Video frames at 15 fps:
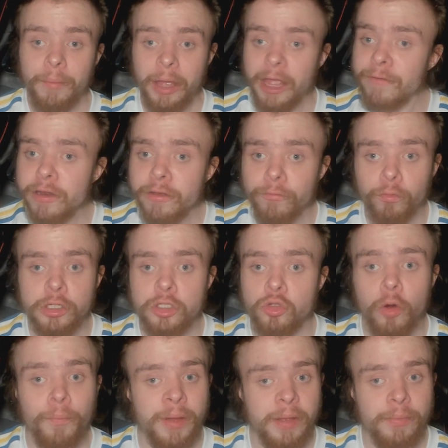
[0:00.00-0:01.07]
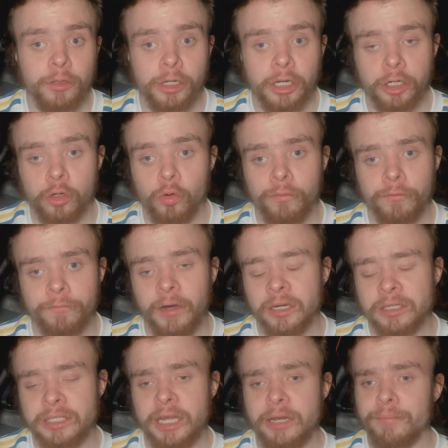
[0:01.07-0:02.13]
even if we draw, people are going to call for
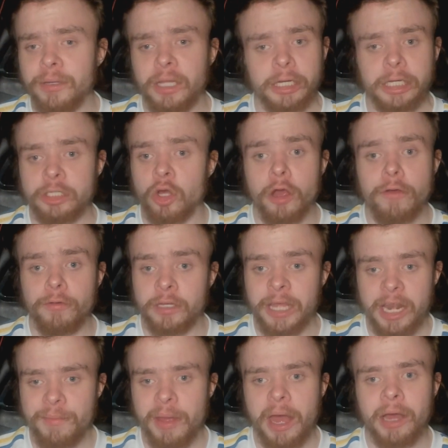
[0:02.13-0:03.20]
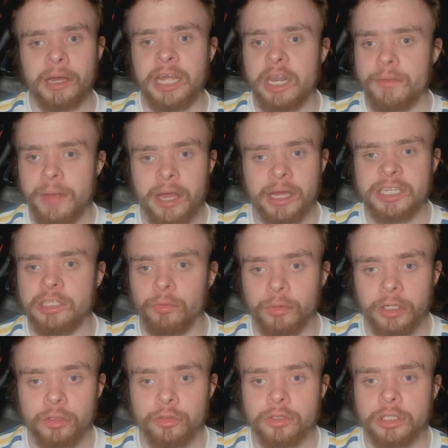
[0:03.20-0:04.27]
fuck's head and be like, it's over, get him out, get
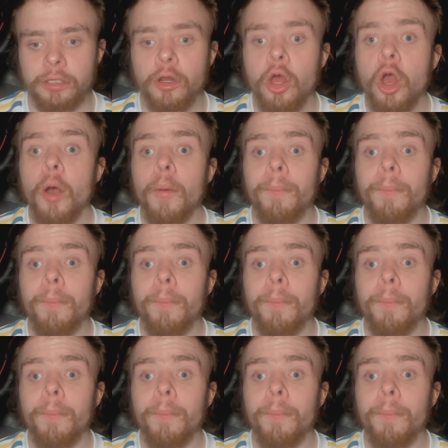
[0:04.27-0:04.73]
someone else in.